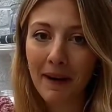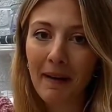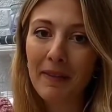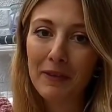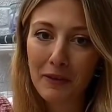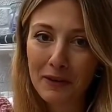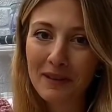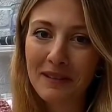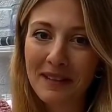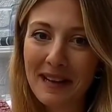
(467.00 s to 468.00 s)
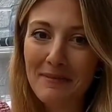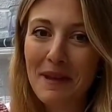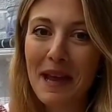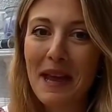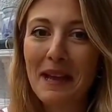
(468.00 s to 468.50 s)
but the toddler's
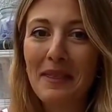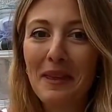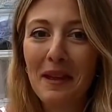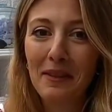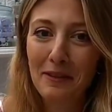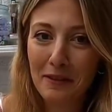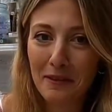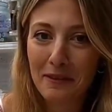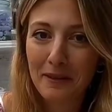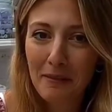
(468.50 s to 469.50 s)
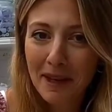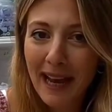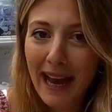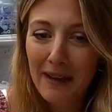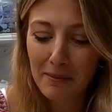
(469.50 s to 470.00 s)
sleeping, the other two are at summer
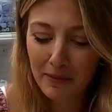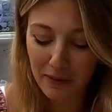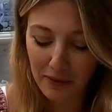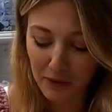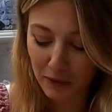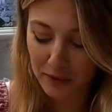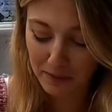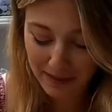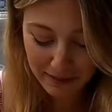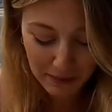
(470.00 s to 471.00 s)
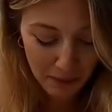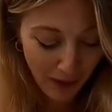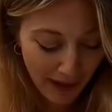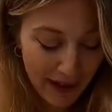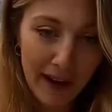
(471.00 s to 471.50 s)
camp, so I've got some peace and
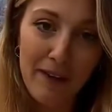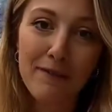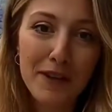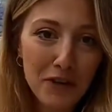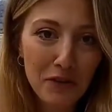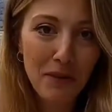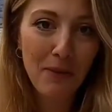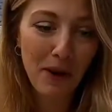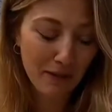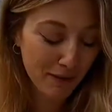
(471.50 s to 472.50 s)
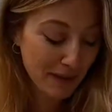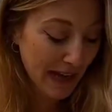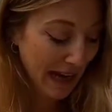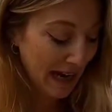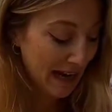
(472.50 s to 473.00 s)
quiet. I've finished all my work for the
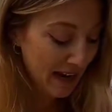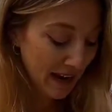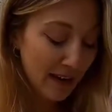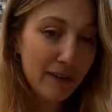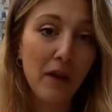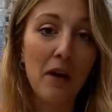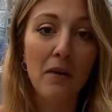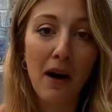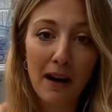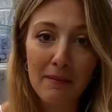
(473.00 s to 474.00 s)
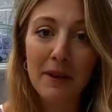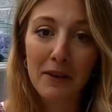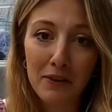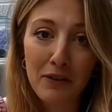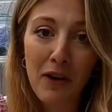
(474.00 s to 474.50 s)
day, so I am
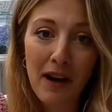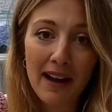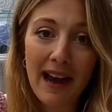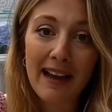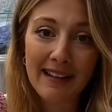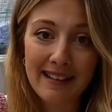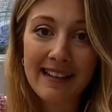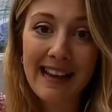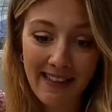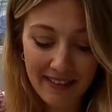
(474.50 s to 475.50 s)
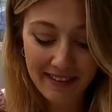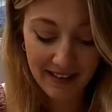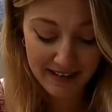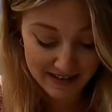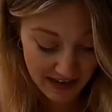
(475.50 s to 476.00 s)
going to try and get
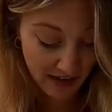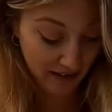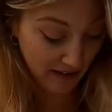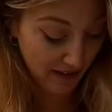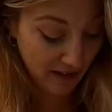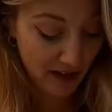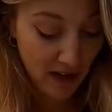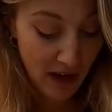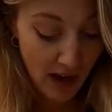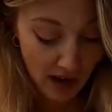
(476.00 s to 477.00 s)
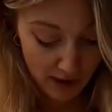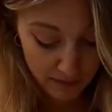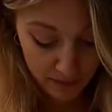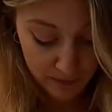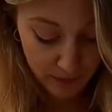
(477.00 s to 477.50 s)
this done.
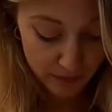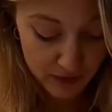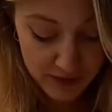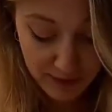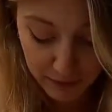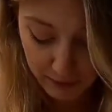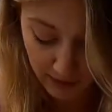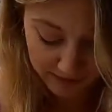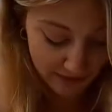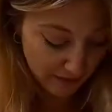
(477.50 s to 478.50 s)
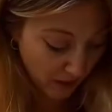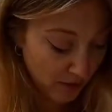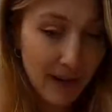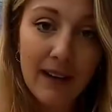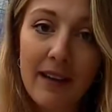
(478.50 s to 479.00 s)
So I was just about to press it, but I
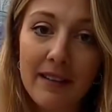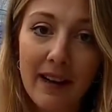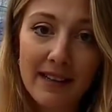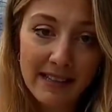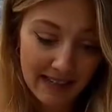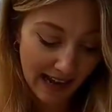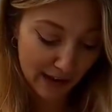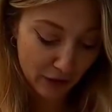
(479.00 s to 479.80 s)
realised that I didn't